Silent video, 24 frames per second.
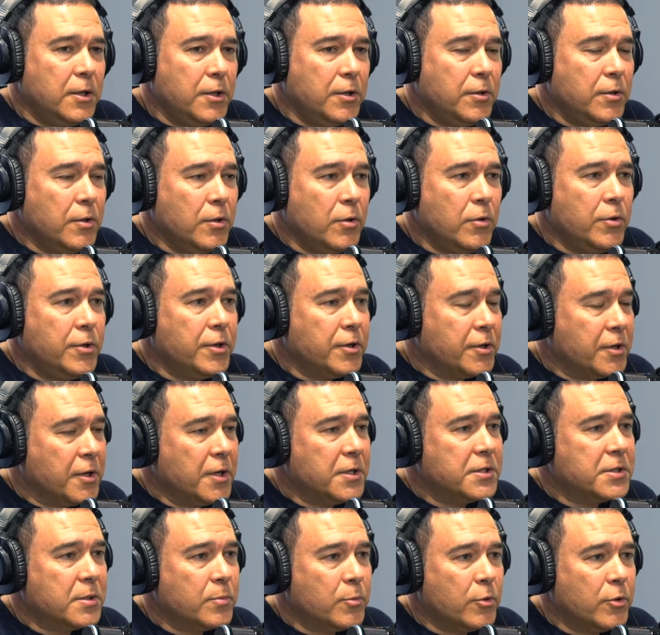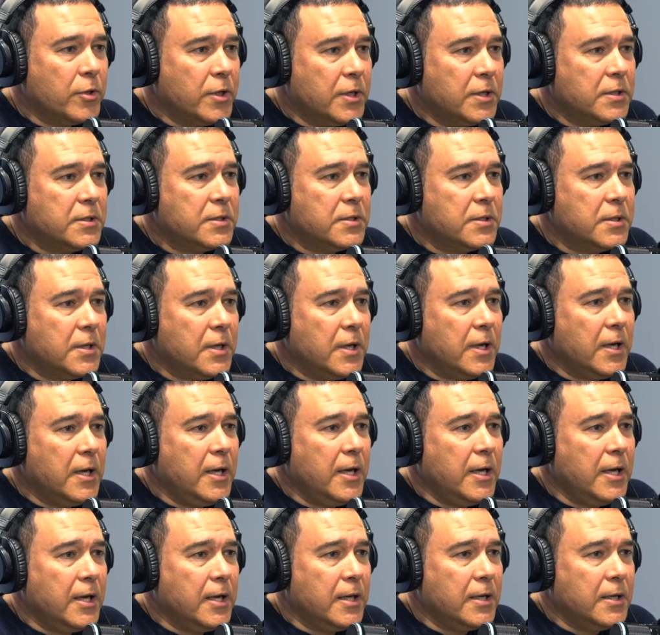you know who your customer is
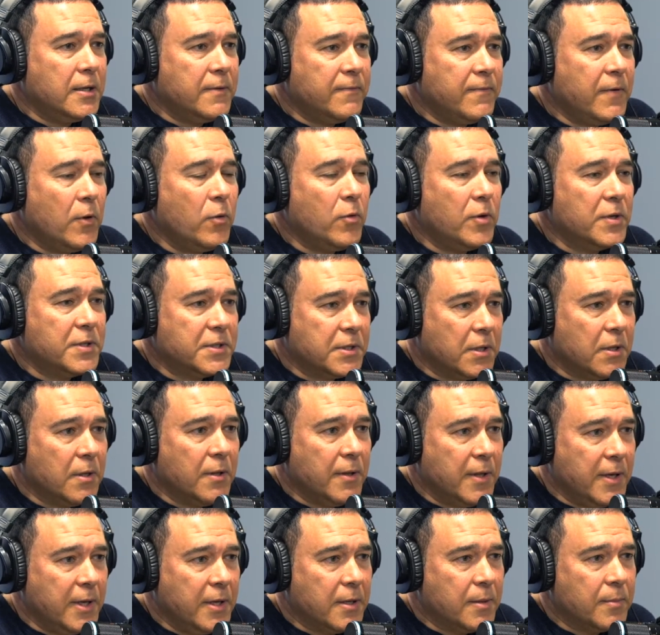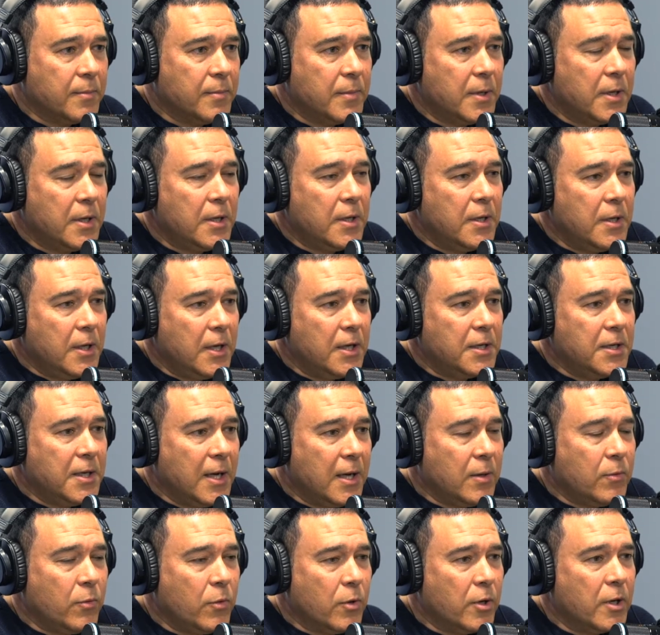and focus on them, and
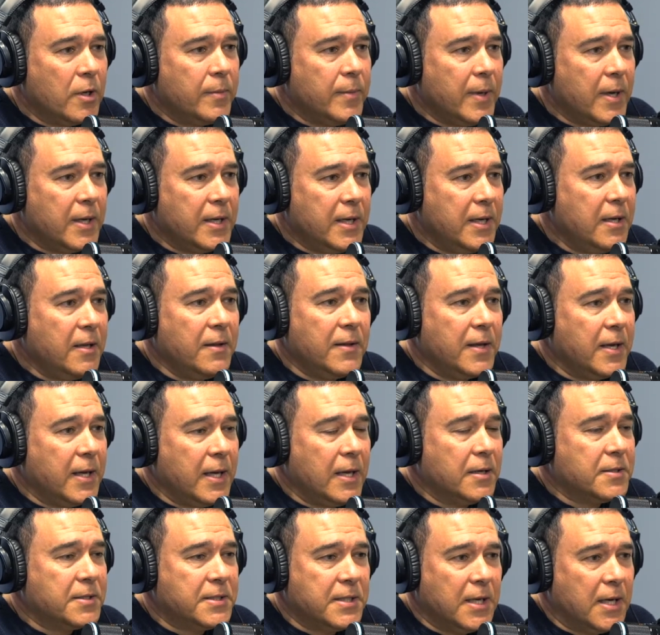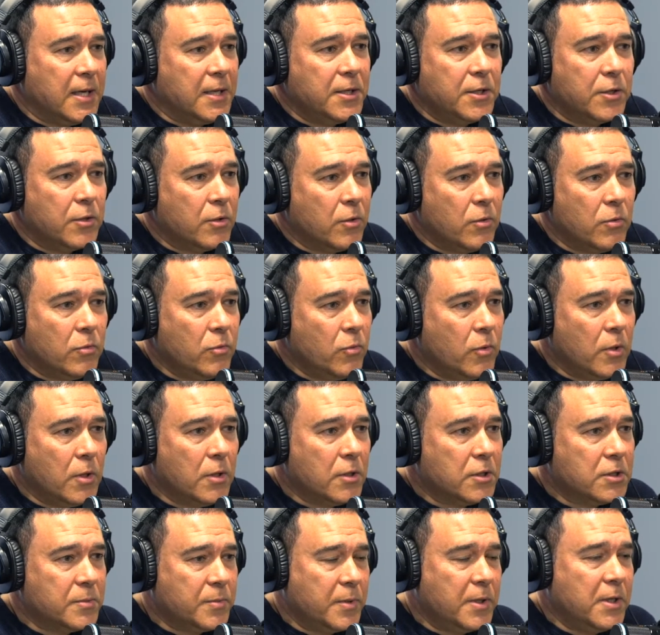not worry about anything outside your own
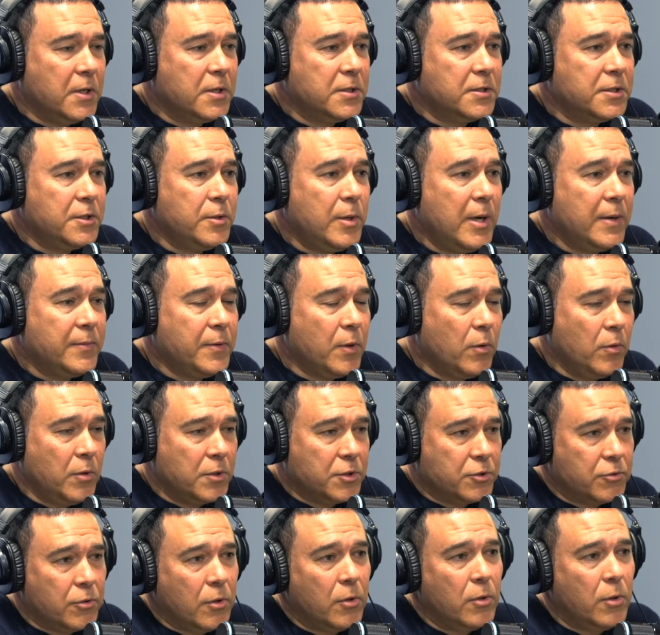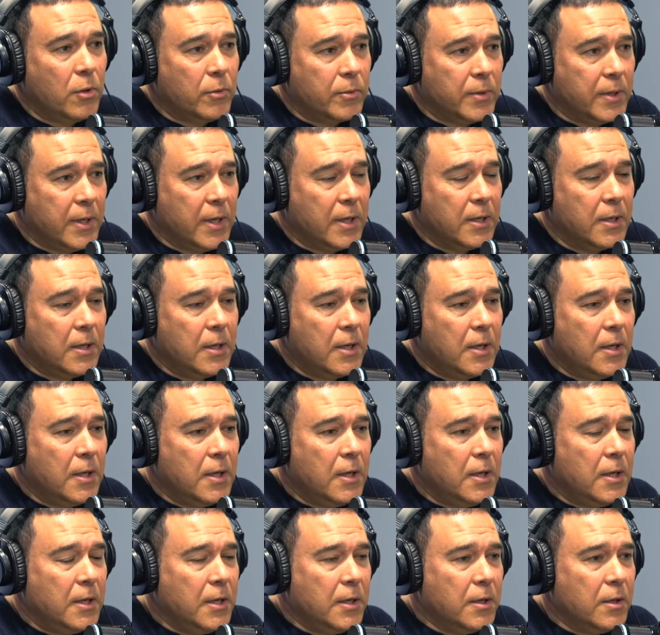walls, because you have no control over that.
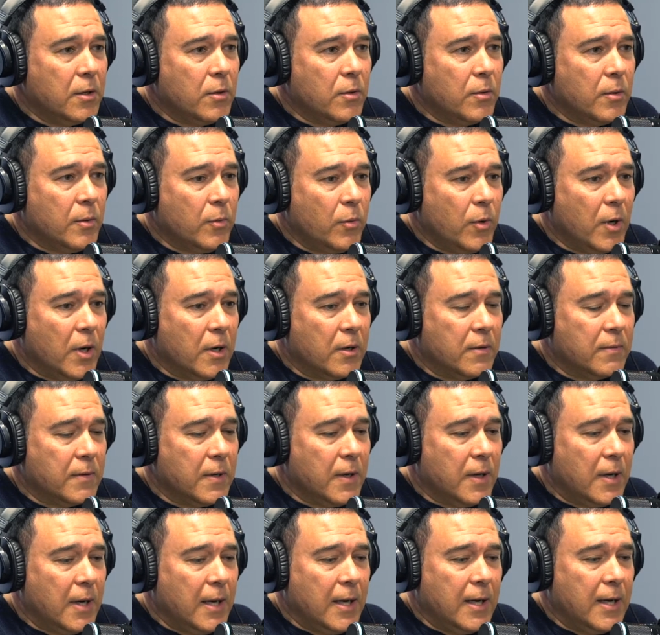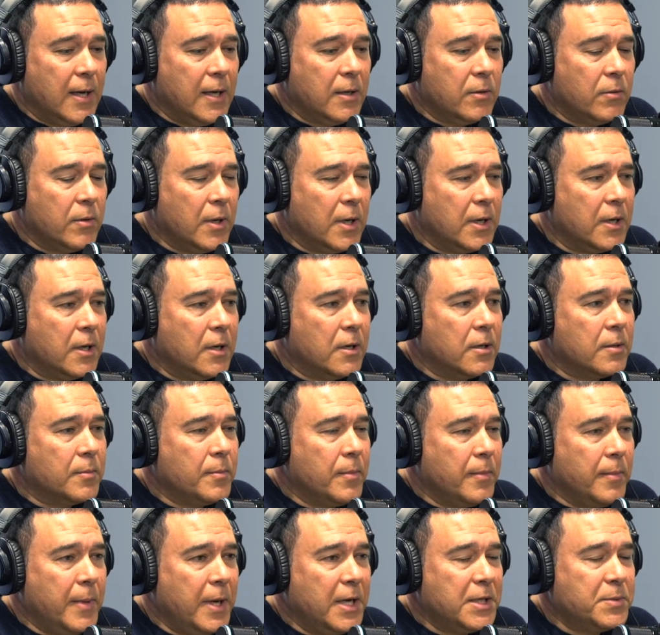You know, our I, I don't like our
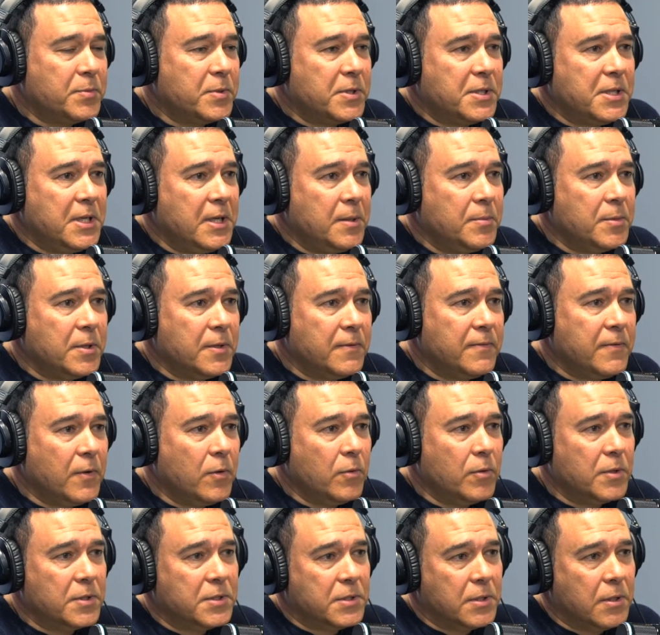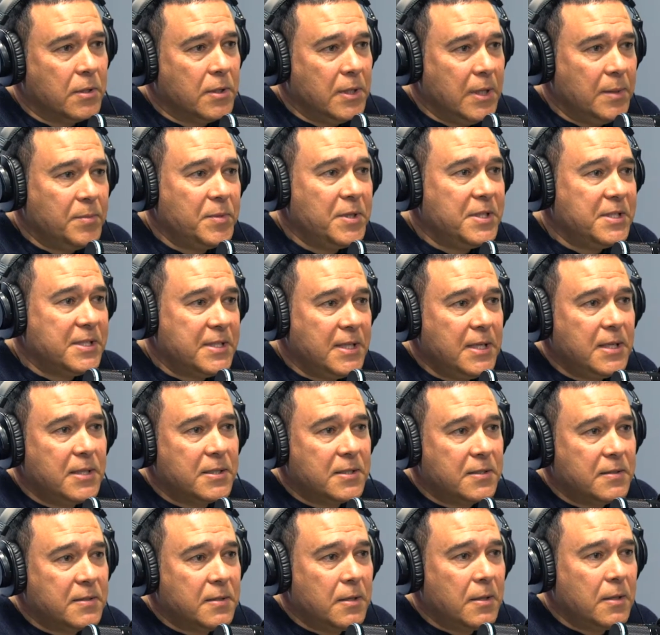management team to focus on empty
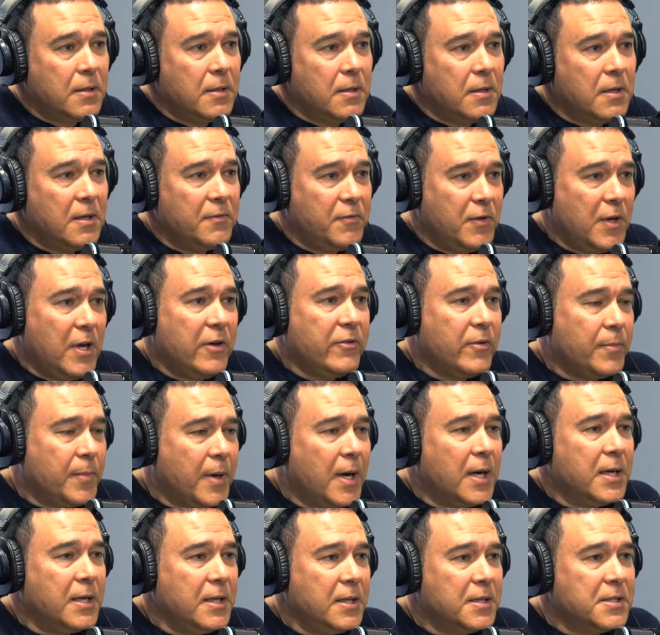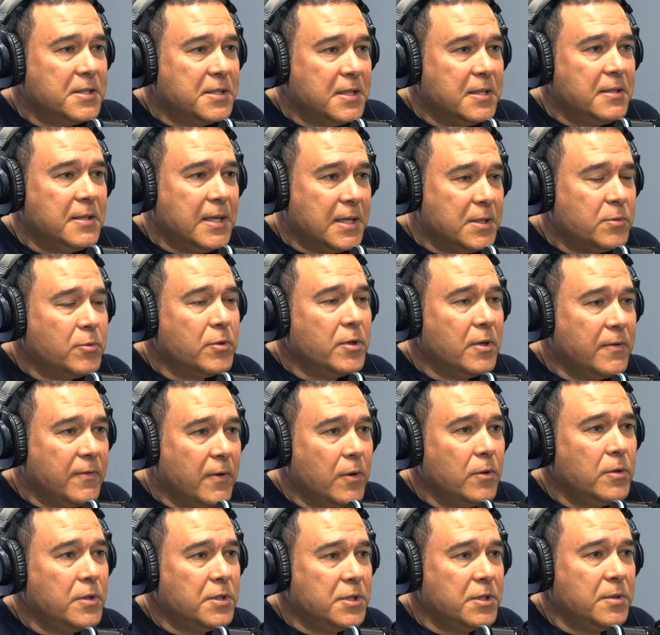seats. If you have a body in the seat, that's where your
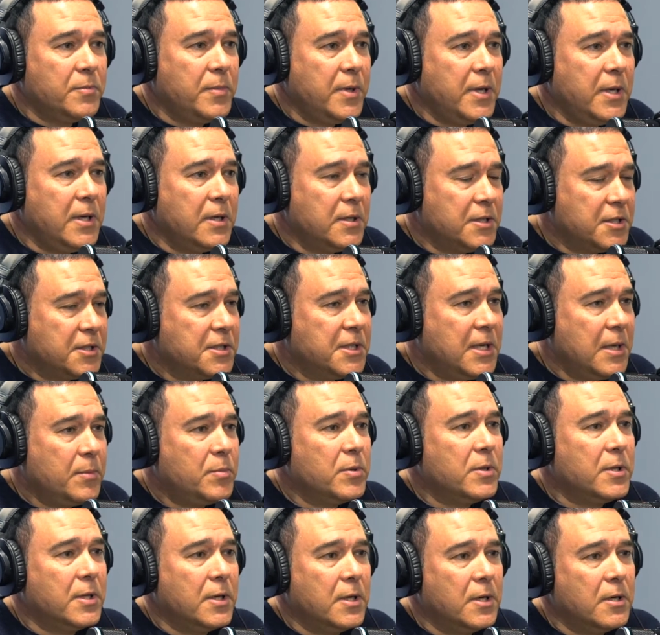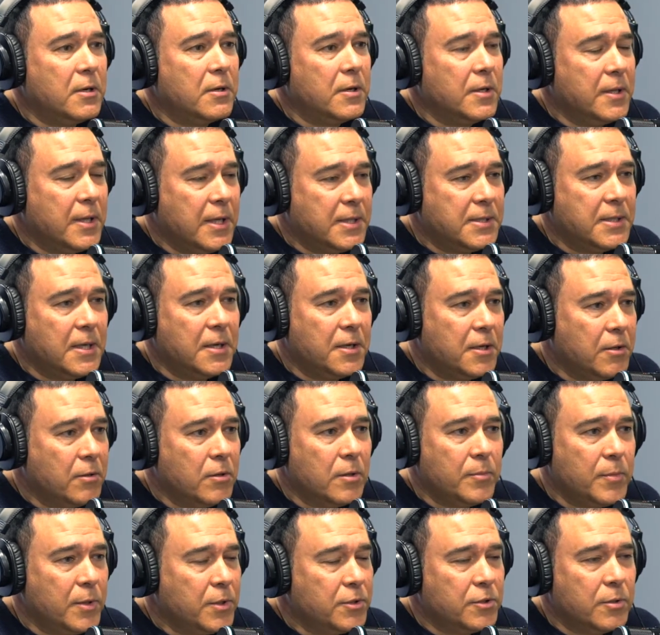focus should be, and just keep it there, and that's how you're
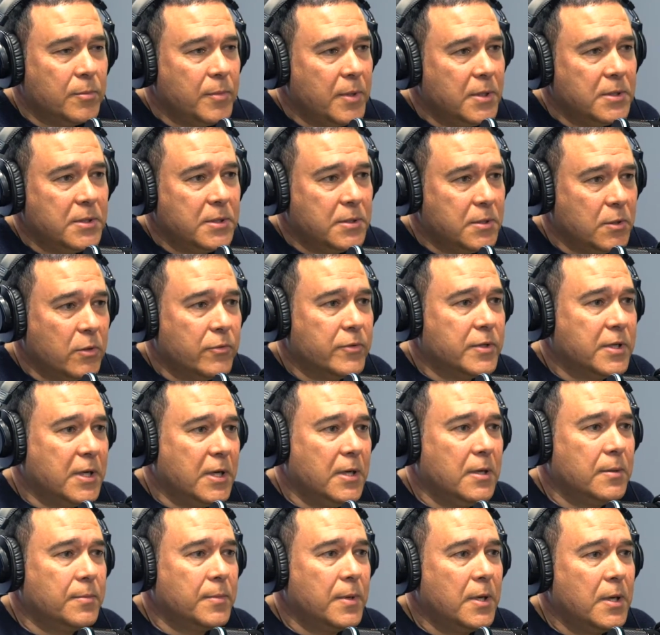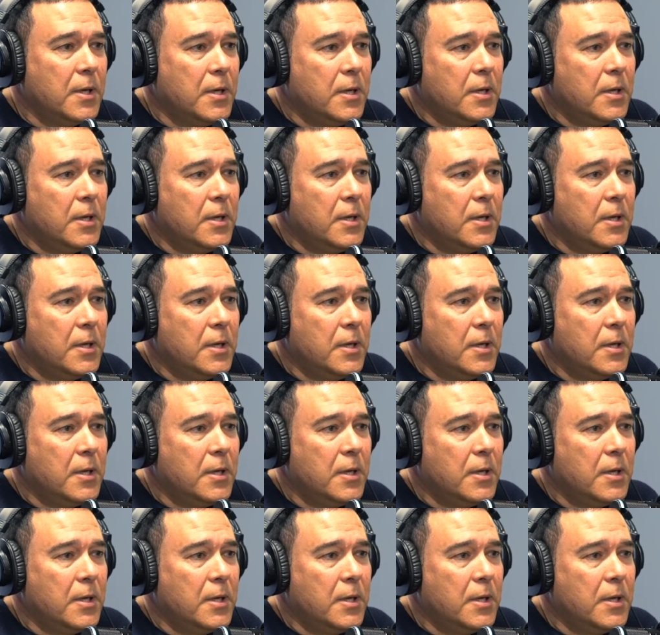going to build your business over time.